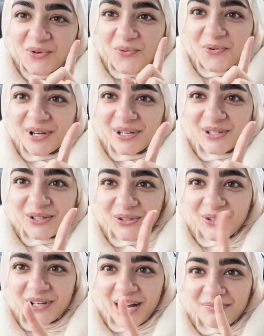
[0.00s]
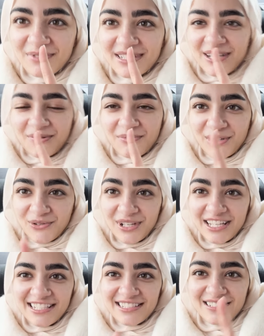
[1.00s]
We're gonna go grab some
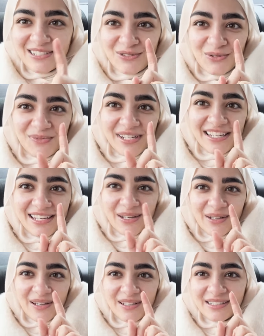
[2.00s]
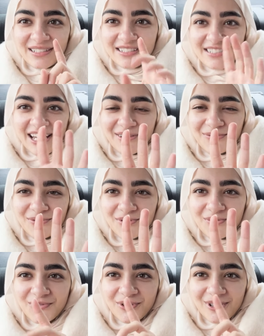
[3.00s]
ingredients because we're making uh, Thai
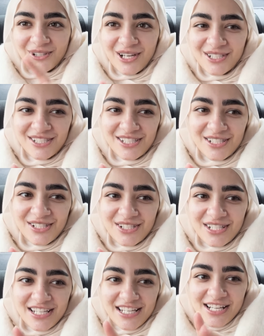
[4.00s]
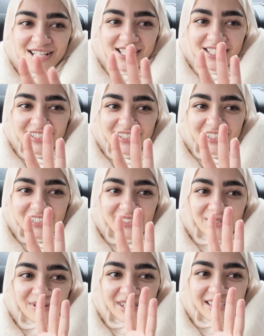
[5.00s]
food for lunch.
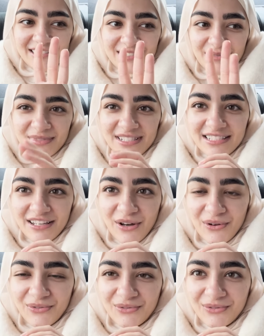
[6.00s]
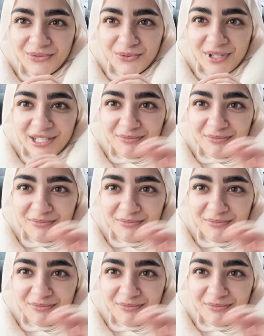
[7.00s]
So we're getting some stuff we're gonna